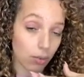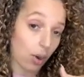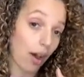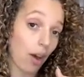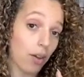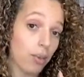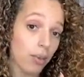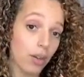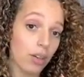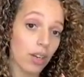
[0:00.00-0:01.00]
quite
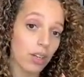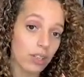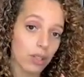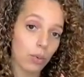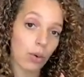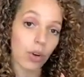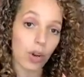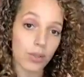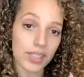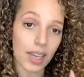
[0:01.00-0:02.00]
open, so the water
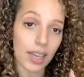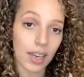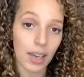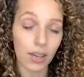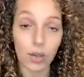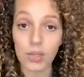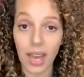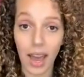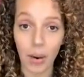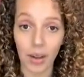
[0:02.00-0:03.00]
goes in and goes
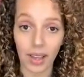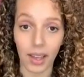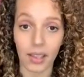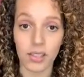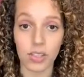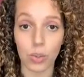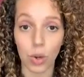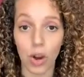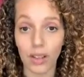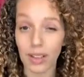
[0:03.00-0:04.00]
out again, so you
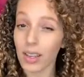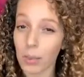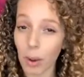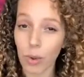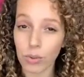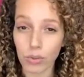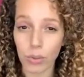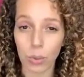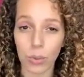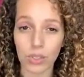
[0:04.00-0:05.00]
can't keep hold of
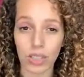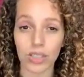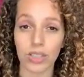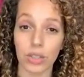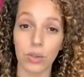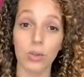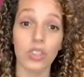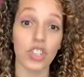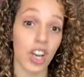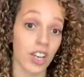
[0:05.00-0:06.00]
the water, so you
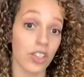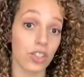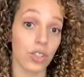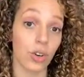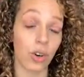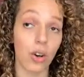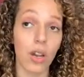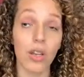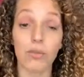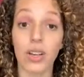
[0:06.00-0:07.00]
would change your
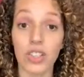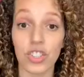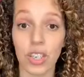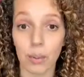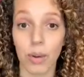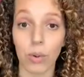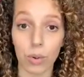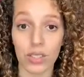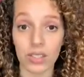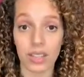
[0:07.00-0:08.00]
regime
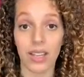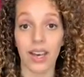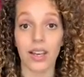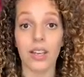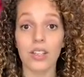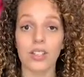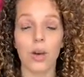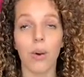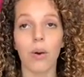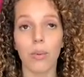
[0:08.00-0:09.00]
according to that.
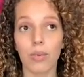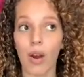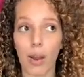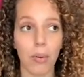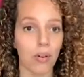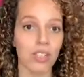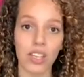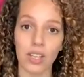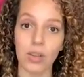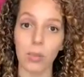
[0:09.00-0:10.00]
So with high
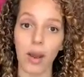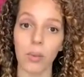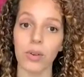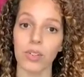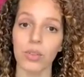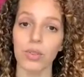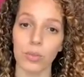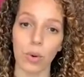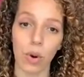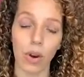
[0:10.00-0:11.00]
porosity, you might want to
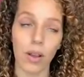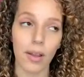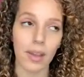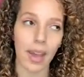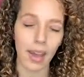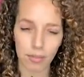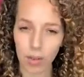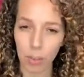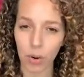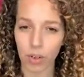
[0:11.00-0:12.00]
use more
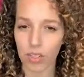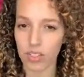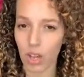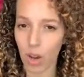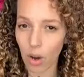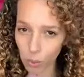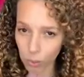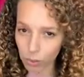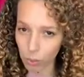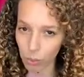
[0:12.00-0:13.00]
heavier products to
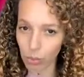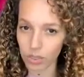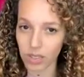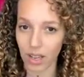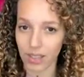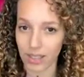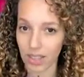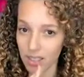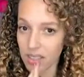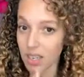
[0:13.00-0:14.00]
hold the water and
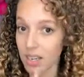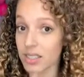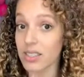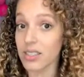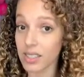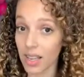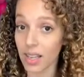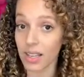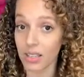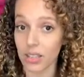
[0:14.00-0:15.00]
get it to kind of
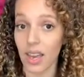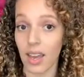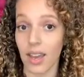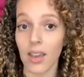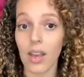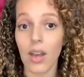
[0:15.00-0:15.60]
stay in the hair.